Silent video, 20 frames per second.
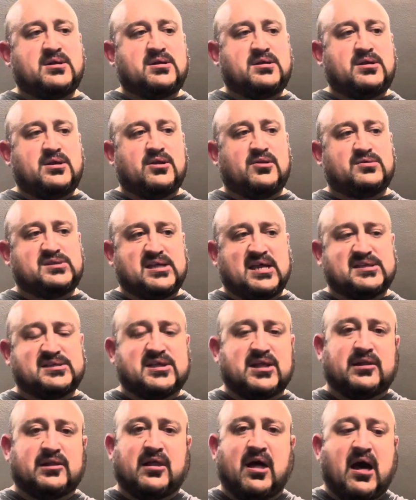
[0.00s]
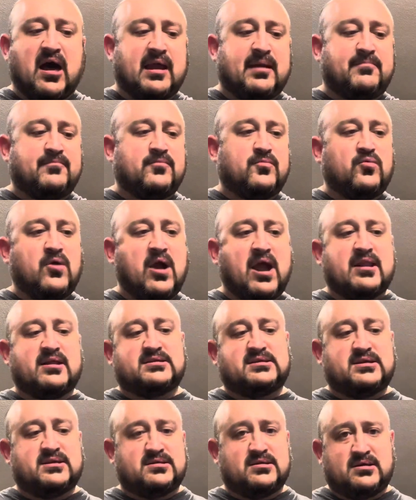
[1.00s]
you know, zest a lime right
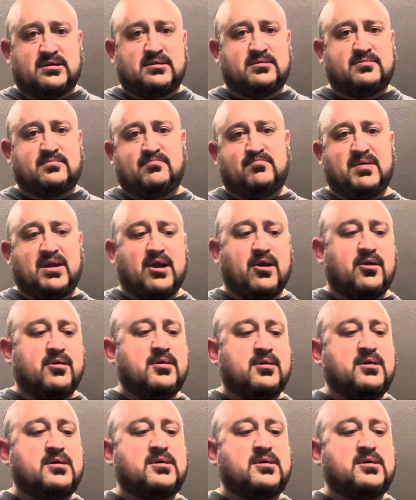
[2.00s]
into the beer.